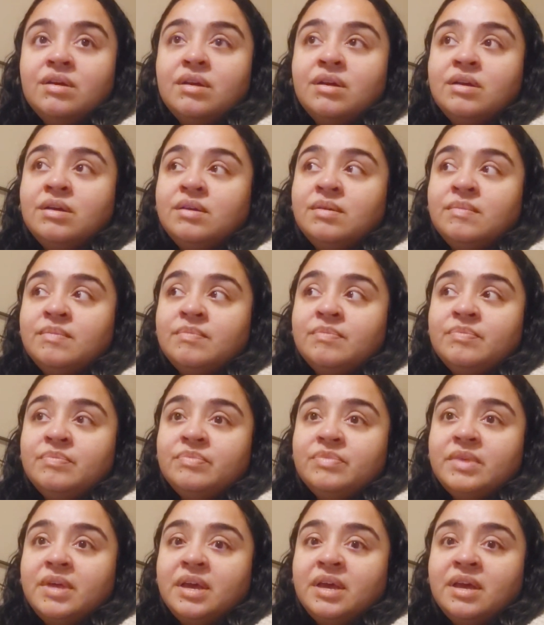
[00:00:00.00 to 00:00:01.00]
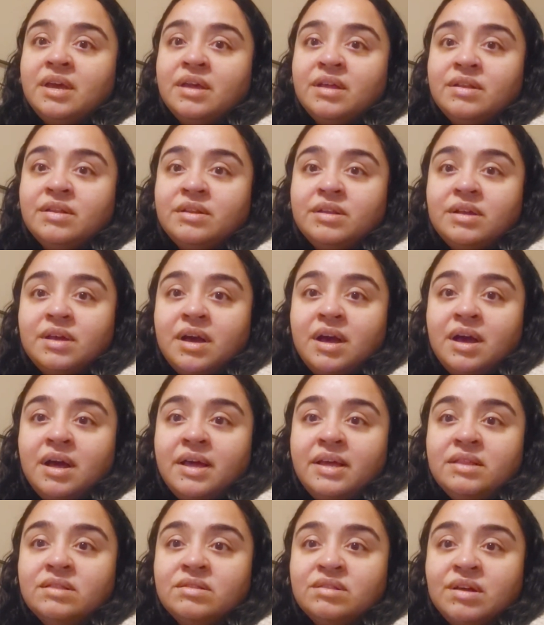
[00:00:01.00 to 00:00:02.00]
Um, and
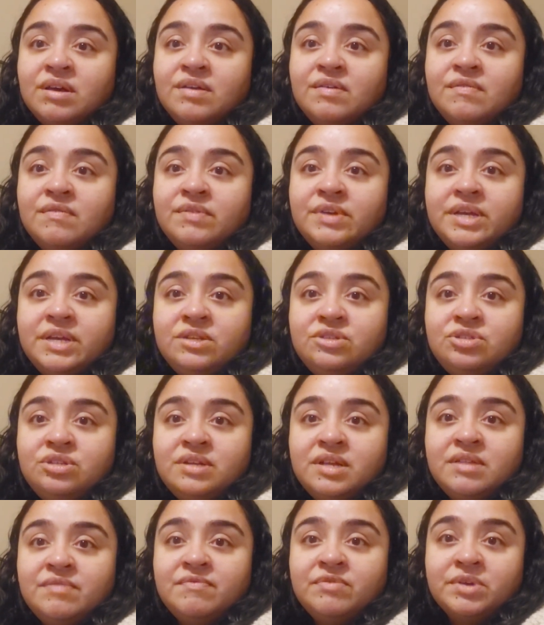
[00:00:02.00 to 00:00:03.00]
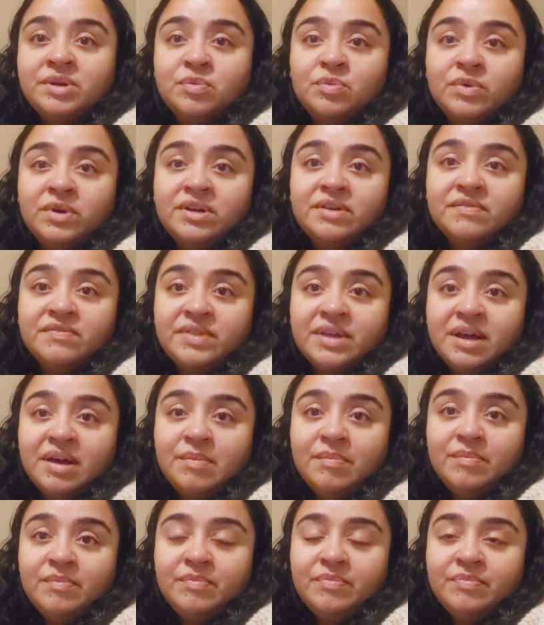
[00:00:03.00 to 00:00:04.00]
I love each and every one of
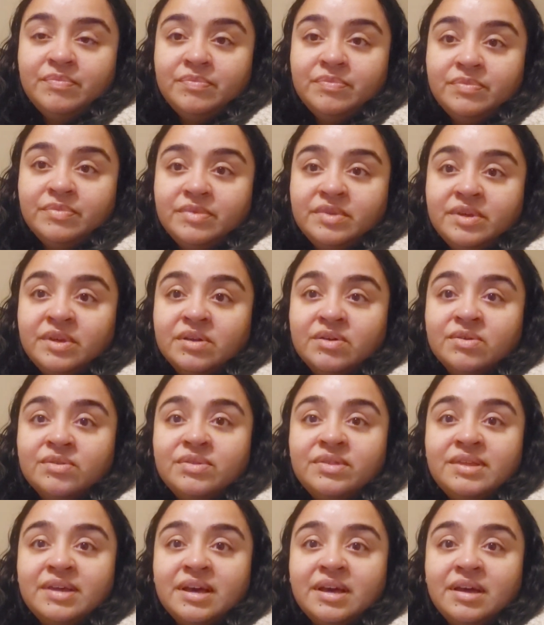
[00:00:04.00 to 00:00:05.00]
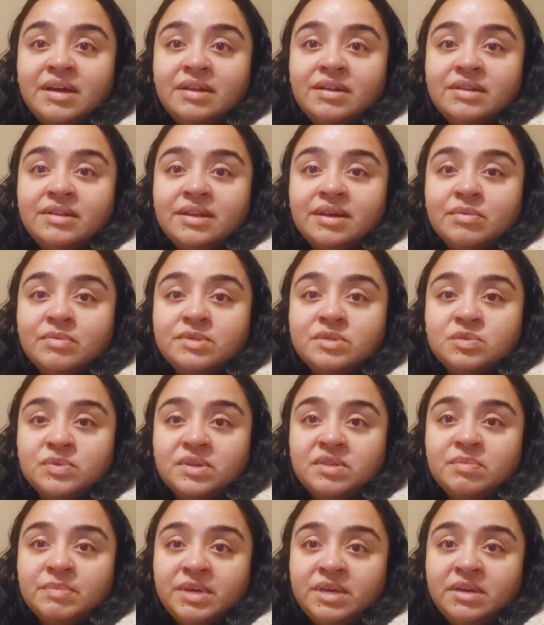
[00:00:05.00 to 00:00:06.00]
them, you know, that that was
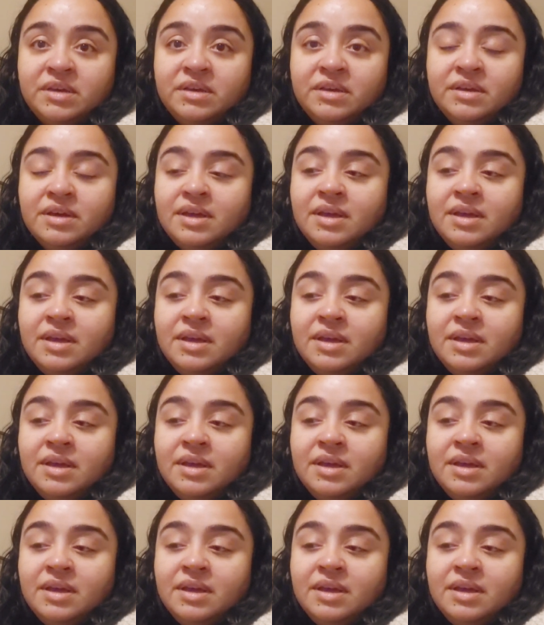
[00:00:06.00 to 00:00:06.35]
with me.